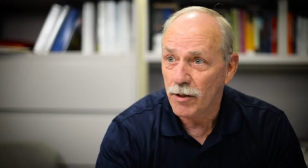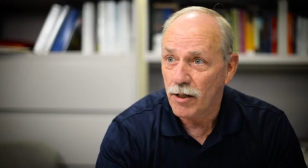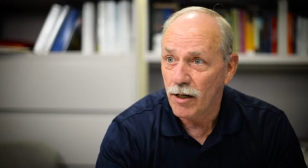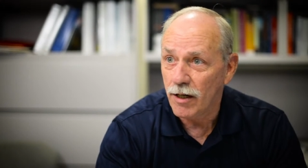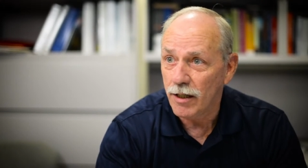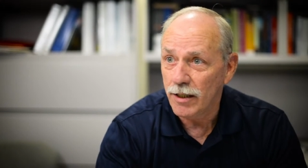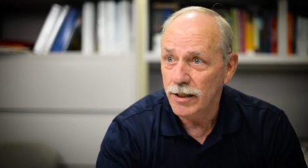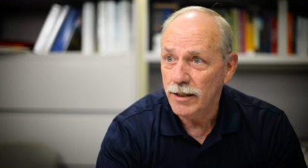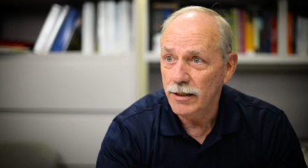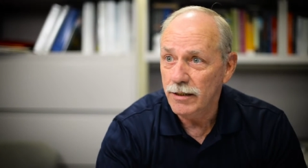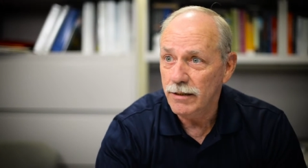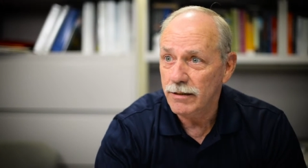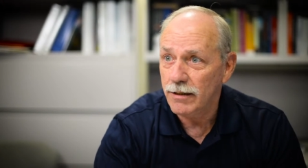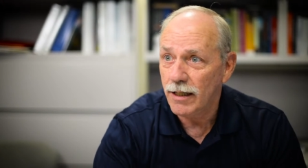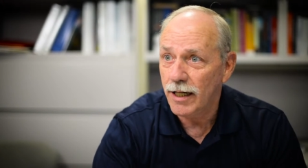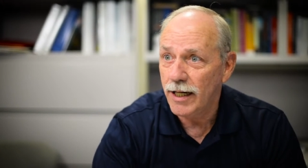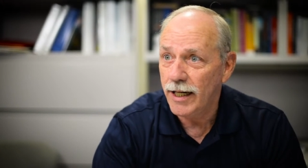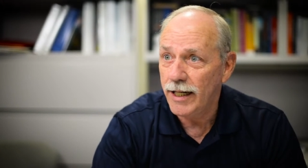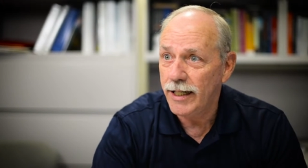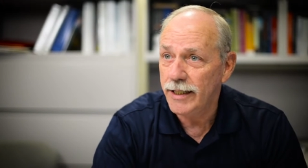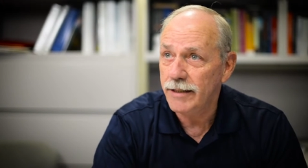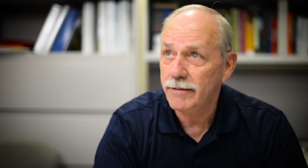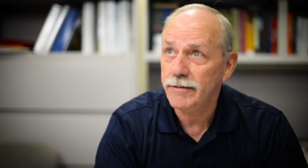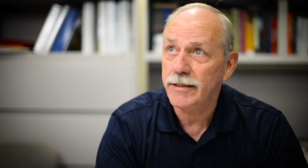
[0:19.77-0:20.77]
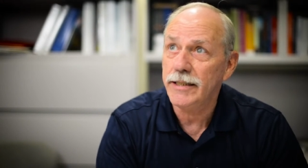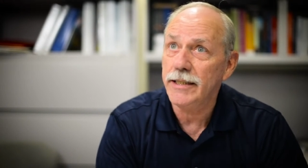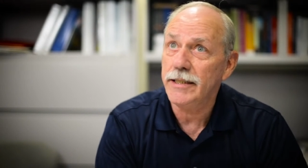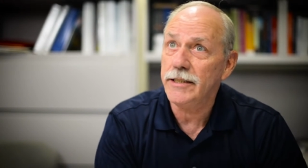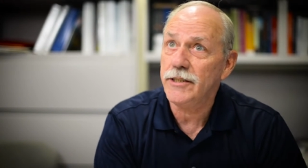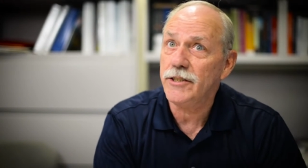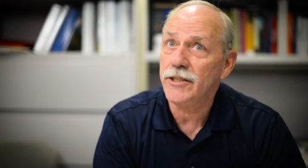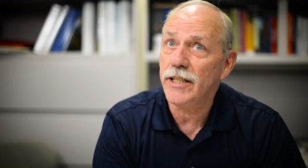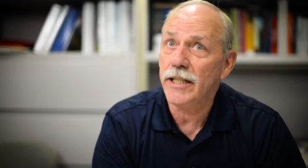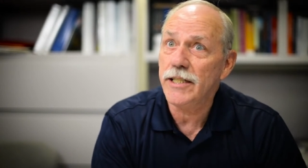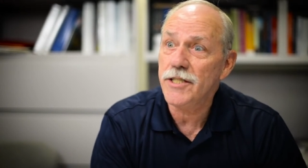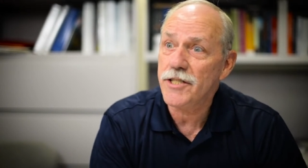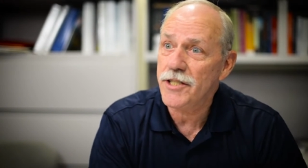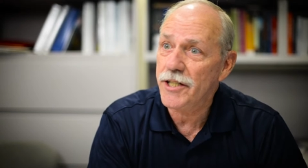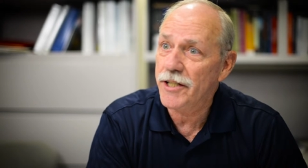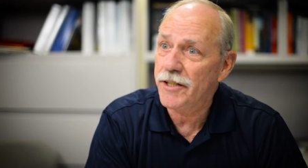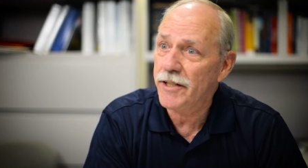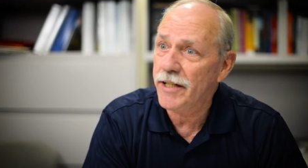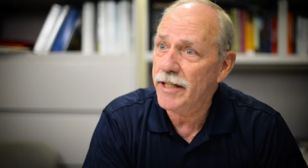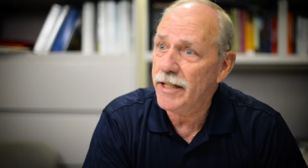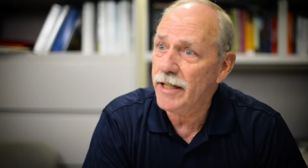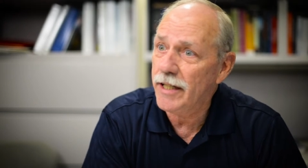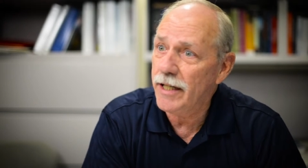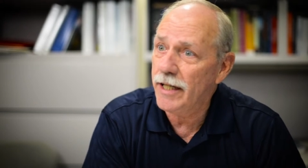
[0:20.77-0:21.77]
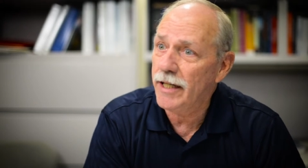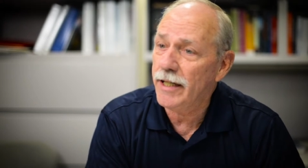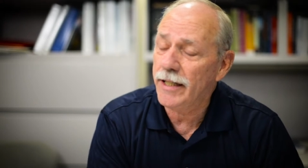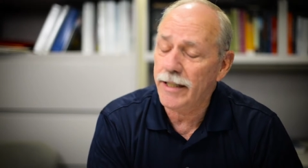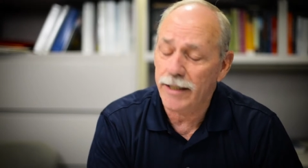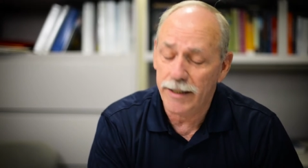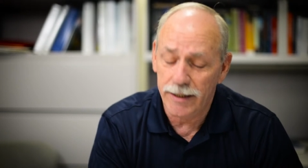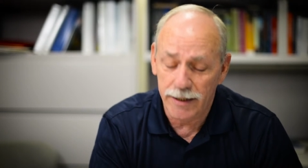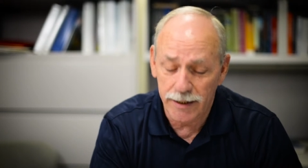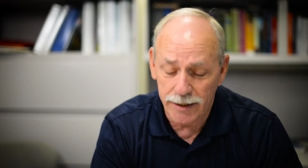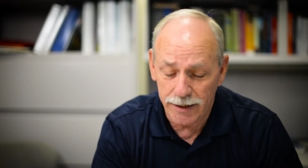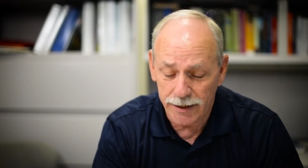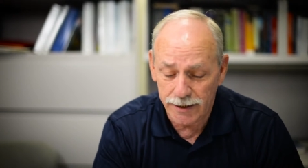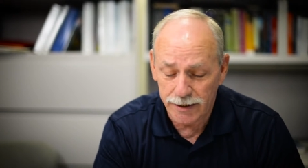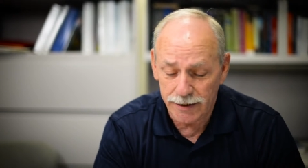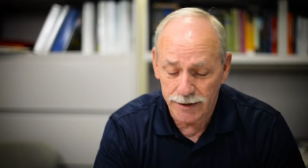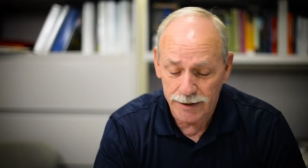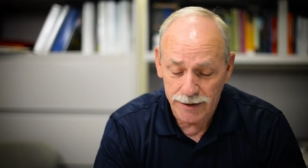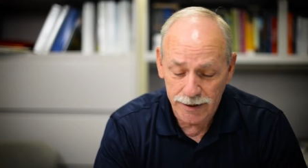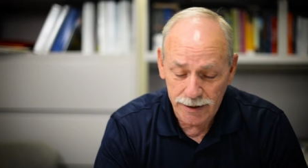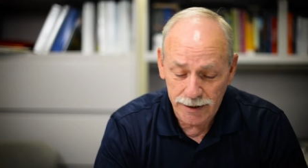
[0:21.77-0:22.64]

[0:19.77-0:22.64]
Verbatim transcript: McCauley. I teach engineering and uh,